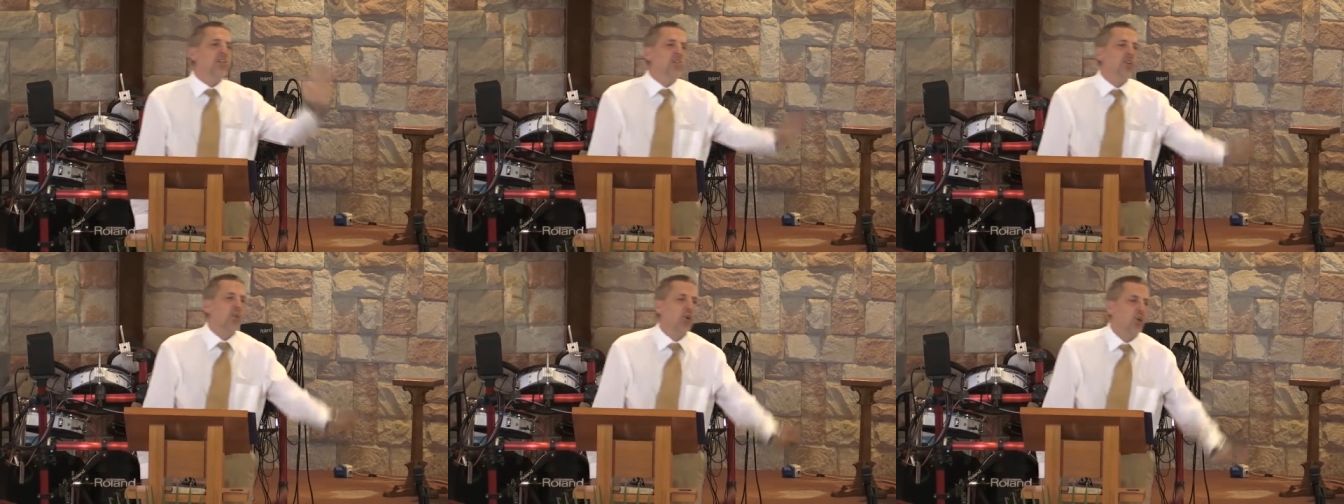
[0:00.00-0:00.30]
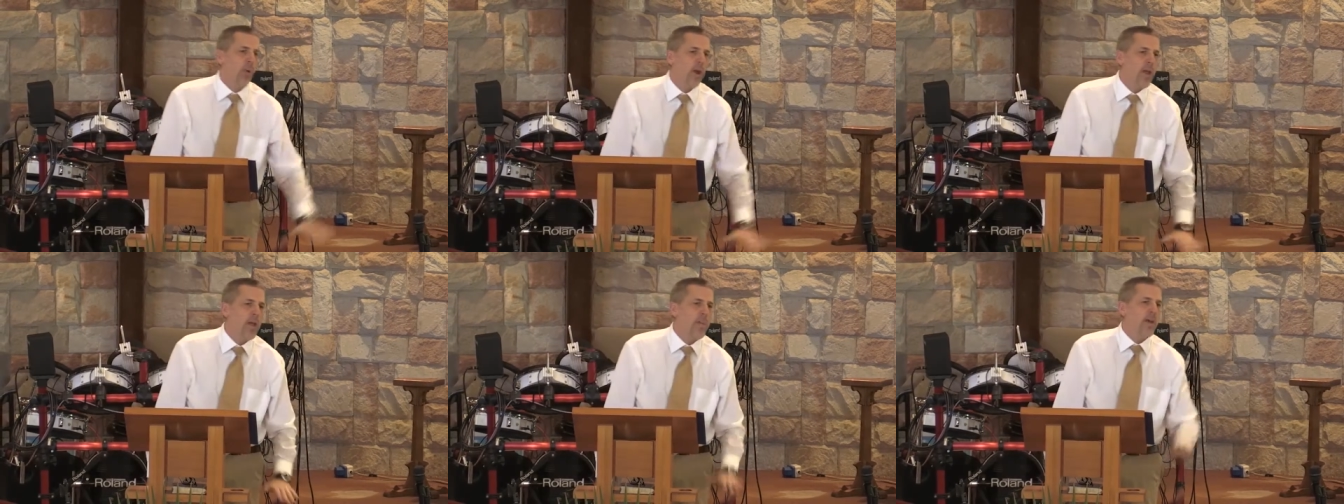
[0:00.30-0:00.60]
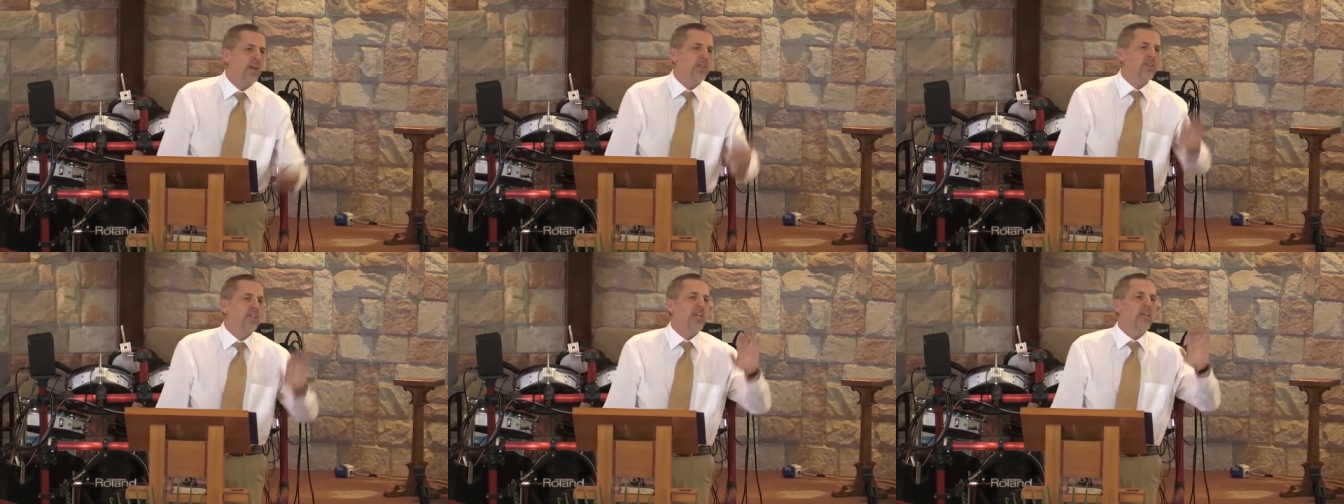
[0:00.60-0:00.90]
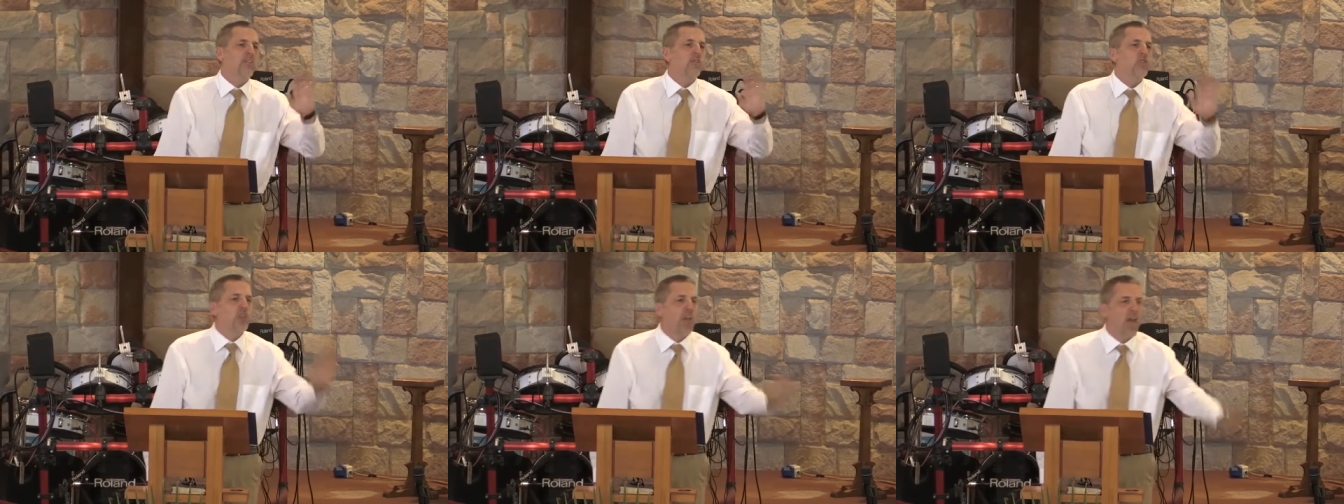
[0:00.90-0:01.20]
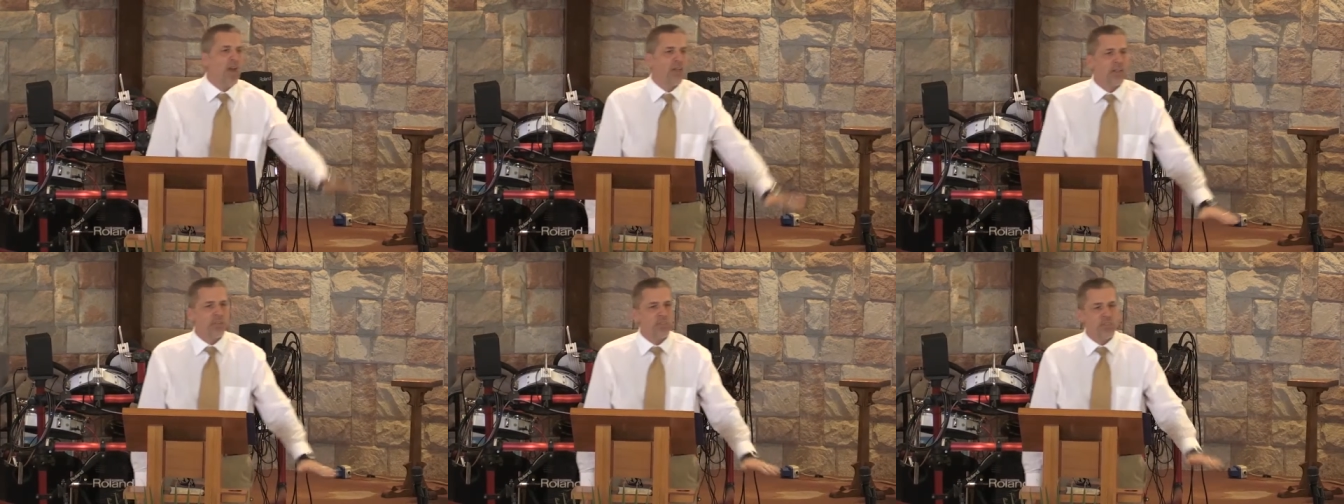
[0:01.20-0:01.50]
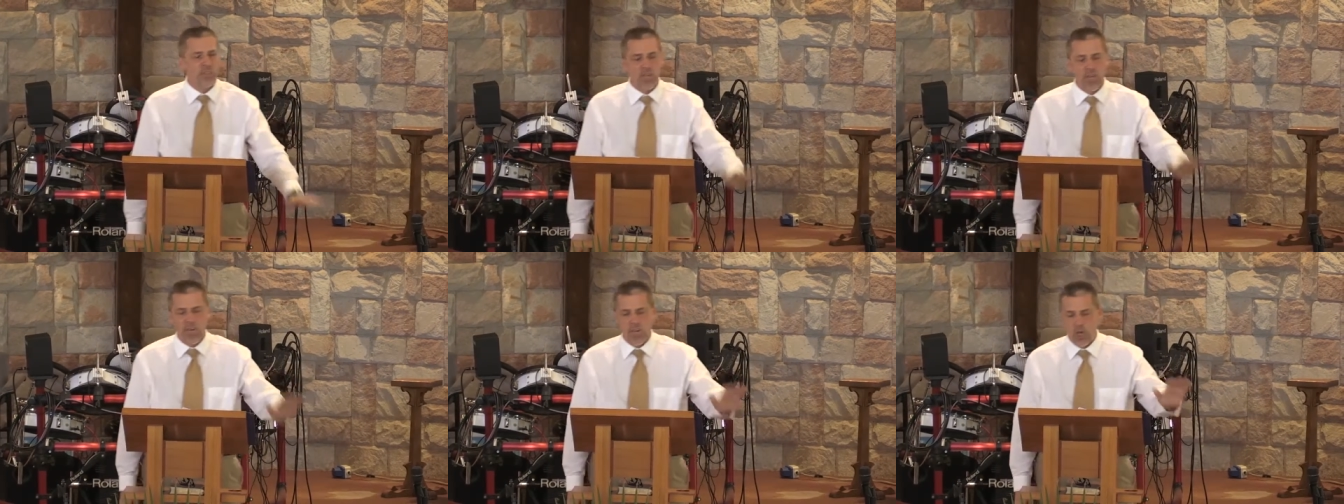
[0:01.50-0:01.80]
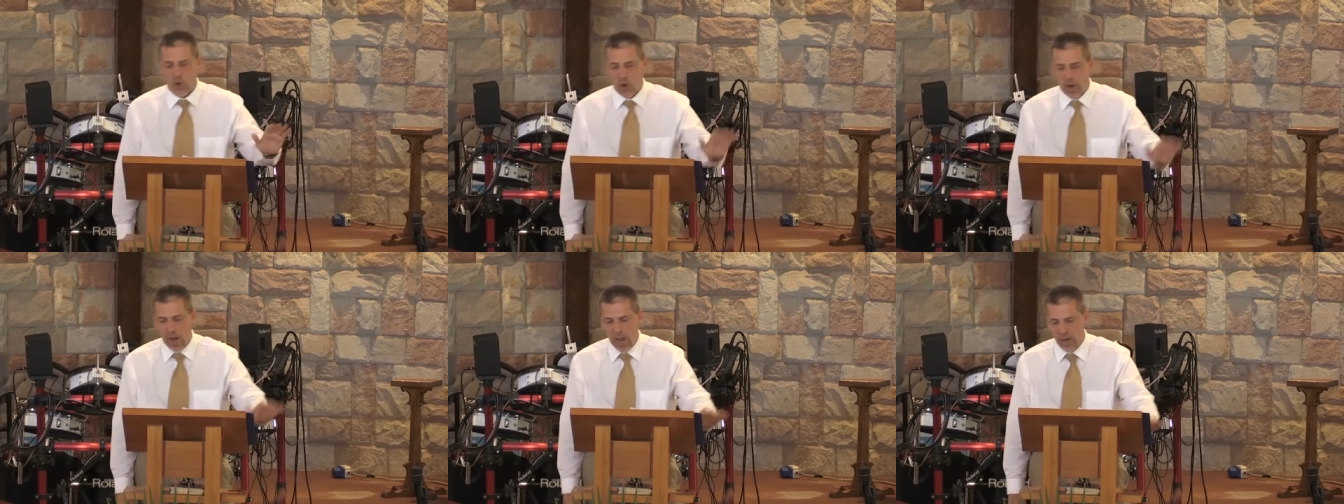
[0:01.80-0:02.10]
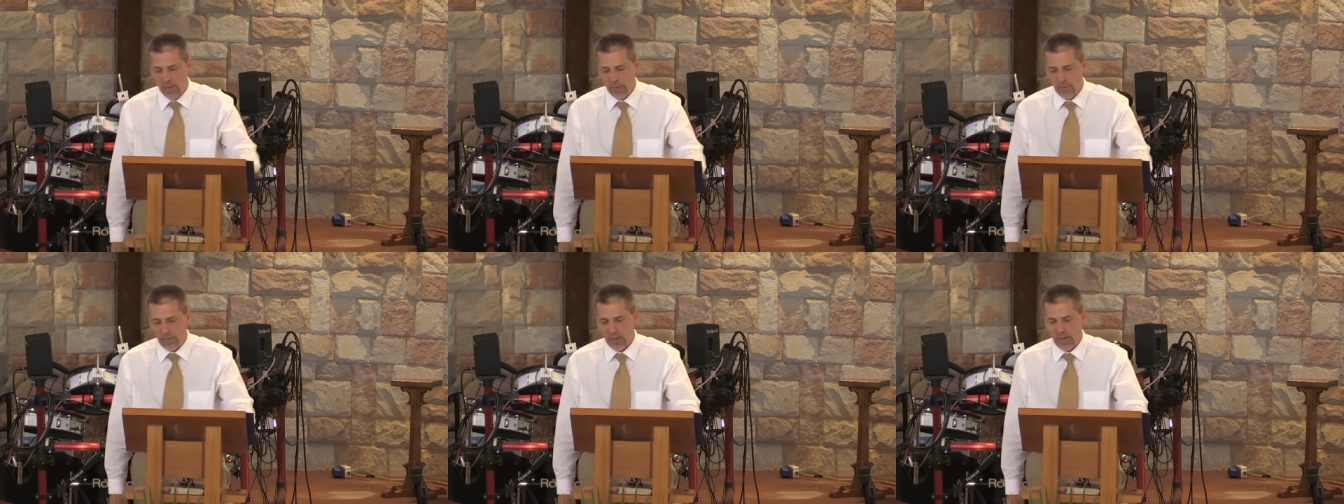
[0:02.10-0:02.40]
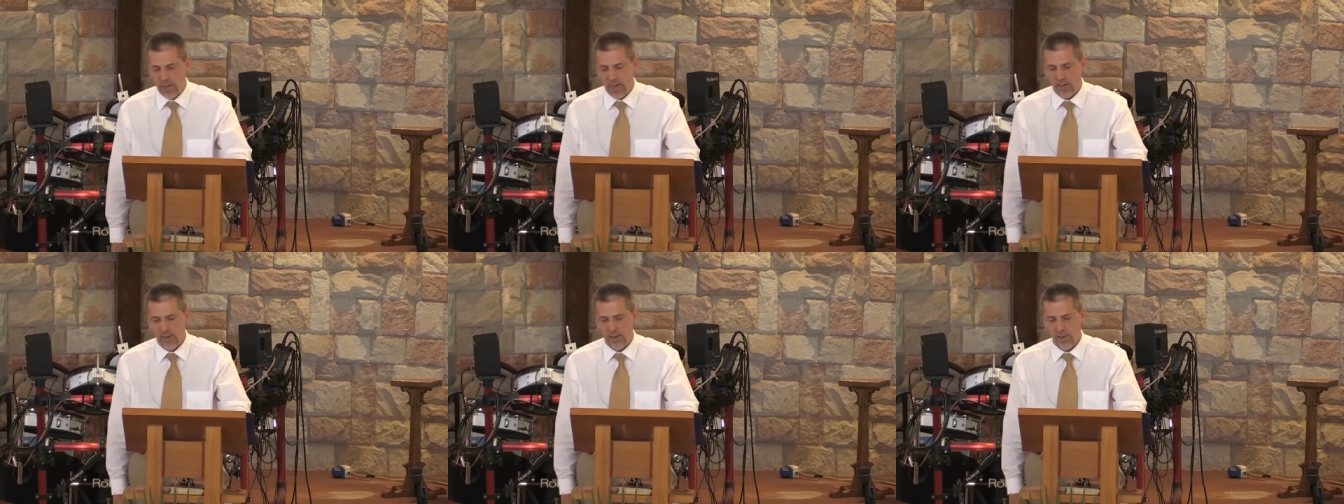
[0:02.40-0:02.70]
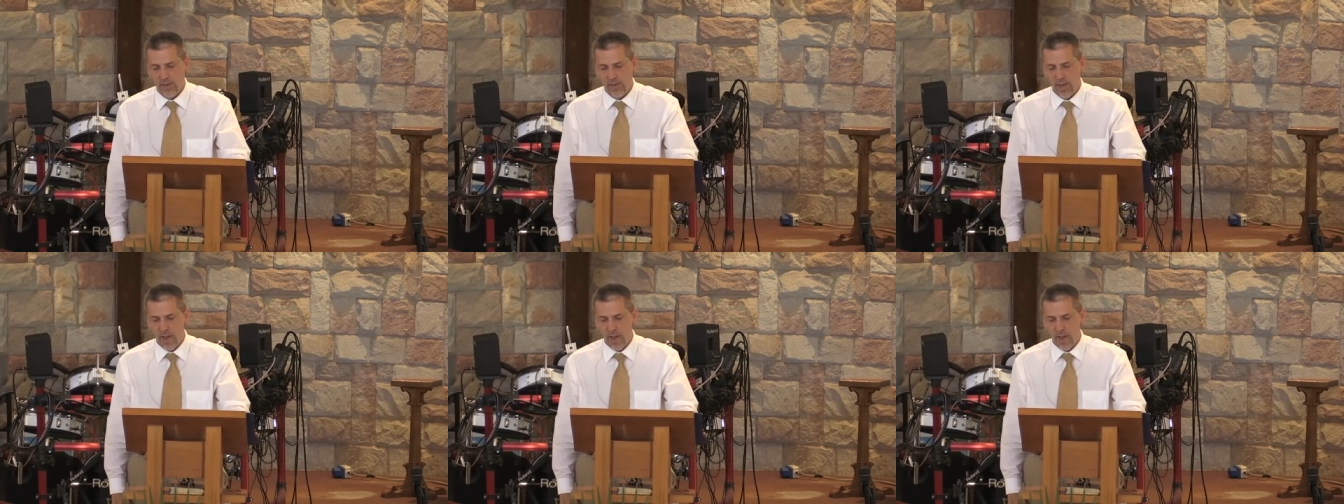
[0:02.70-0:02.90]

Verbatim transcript: disagreements and jealousy or envy.